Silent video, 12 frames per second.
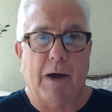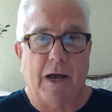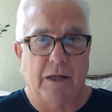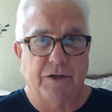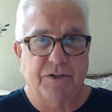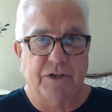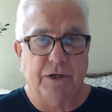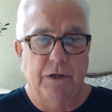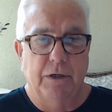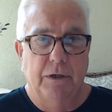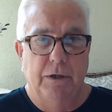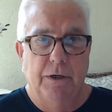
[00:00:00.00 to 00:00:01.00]

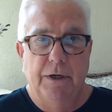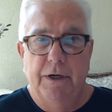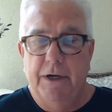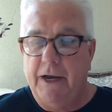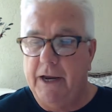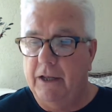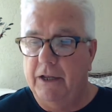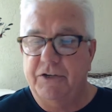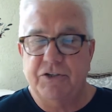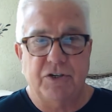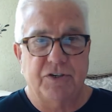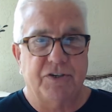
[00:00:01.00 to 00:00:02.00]
policy, and
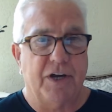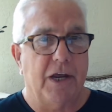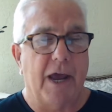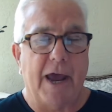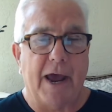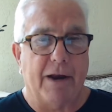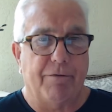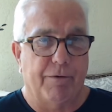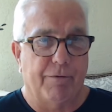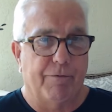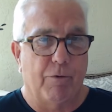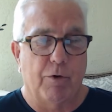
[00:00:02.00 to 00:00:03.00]
let's just say you had it
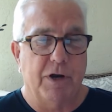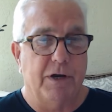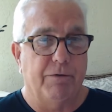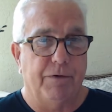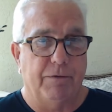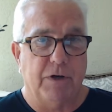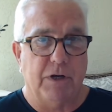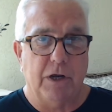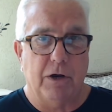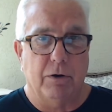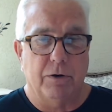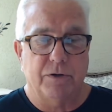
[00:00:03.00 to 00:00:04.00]
for 40 to 50
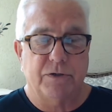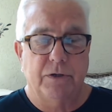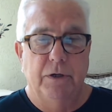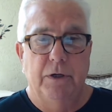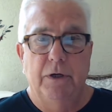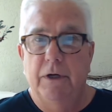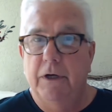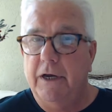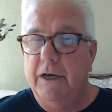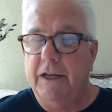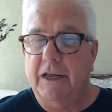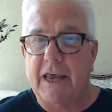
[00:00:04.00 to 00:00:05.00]
years,
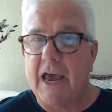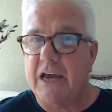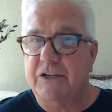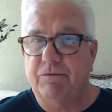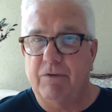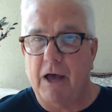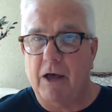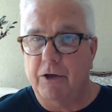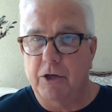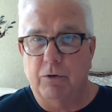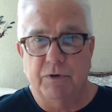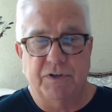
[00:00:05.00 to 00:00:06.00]
and the cash
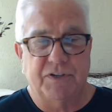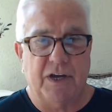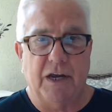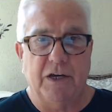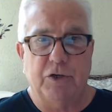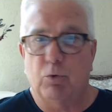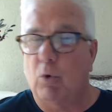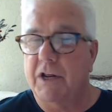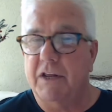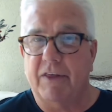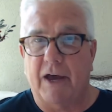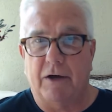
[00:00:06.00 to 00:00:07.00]
value is say
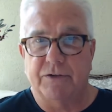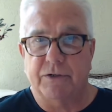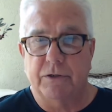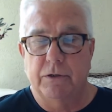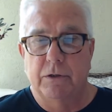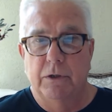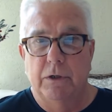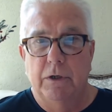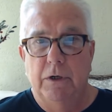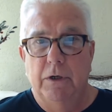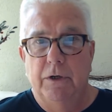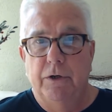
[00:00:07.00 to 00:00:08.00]
20,000.
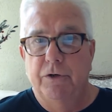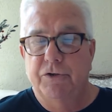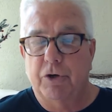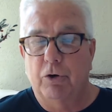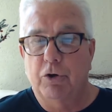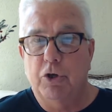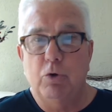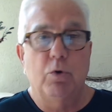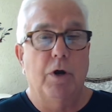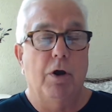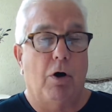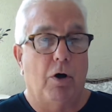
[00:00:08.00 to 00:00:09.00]
So you
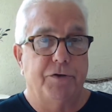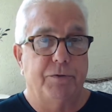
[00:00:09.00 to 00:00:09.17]
would